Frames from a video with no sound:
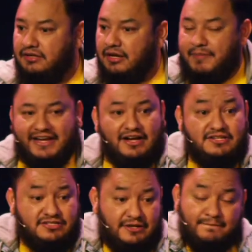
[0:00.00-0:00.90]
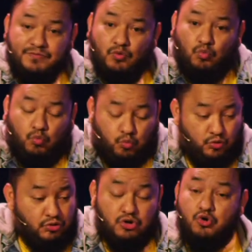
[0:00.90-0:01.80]
because
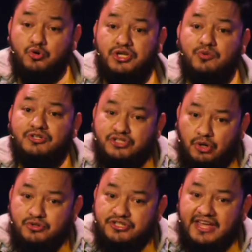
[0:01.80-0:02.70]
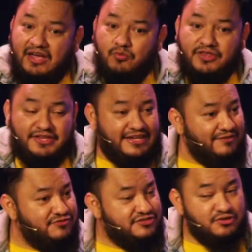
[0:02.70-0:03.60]
who you associate with
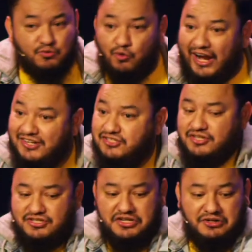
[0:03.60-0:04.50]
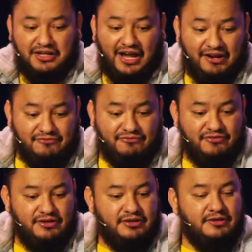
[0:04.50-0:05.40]
gives direction to your life.
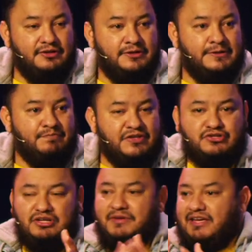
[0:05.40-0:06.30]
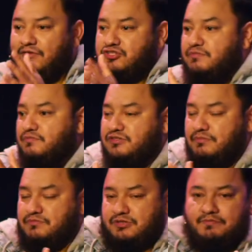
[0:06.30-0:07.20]
And so let me give you
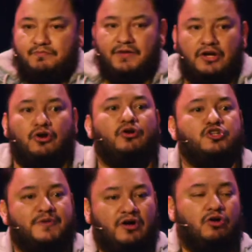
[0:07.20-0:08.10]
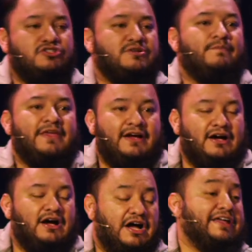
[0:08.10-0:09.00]
some encouragement on some
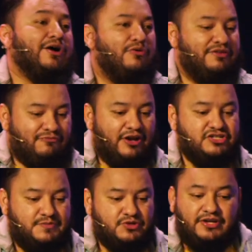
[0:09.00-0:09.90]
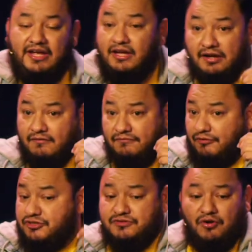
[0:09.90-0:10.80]
unhealthy friendships, okay?
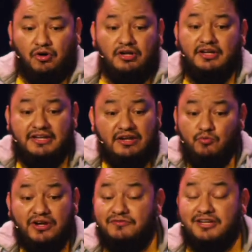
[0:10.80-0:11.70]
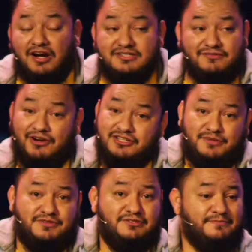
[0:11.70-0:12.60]
First of all, get rid of toxic
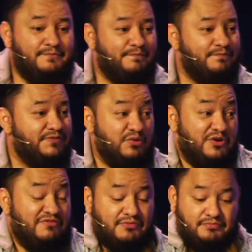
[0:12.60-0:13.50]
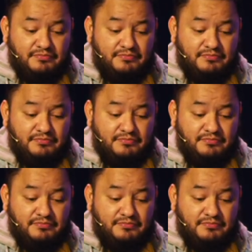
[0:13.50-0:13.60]
friendships. Get rid of them.